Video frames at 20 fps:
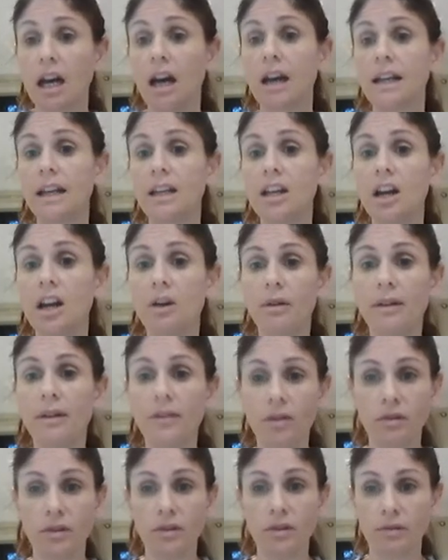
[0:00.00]
I know
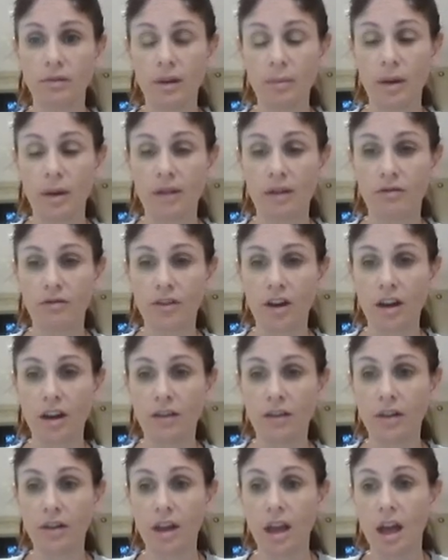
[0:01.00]
I've got
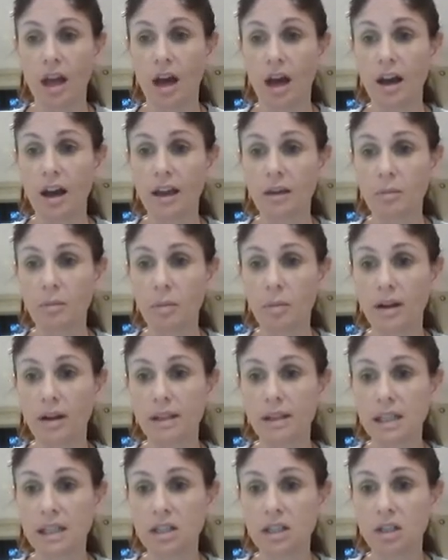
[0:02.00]
£3.5. I could
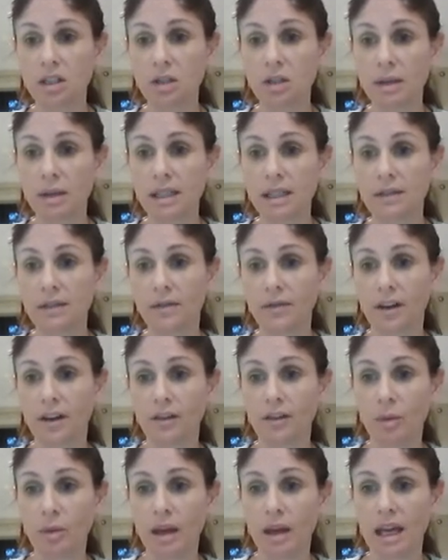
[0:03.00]
partition
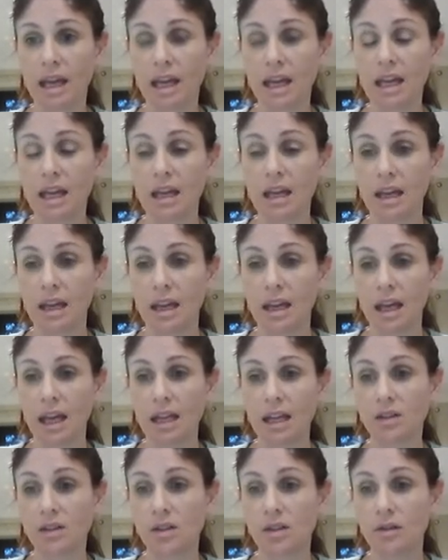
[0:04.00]
25p
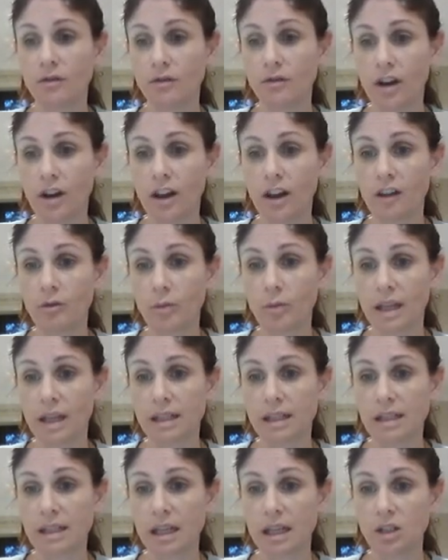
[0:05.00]
into 5
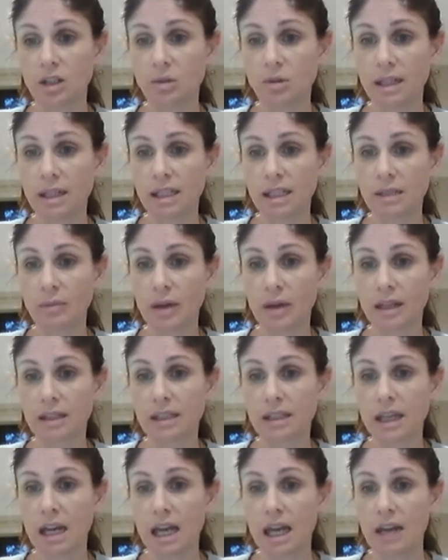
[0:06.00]
pence and 20 pence.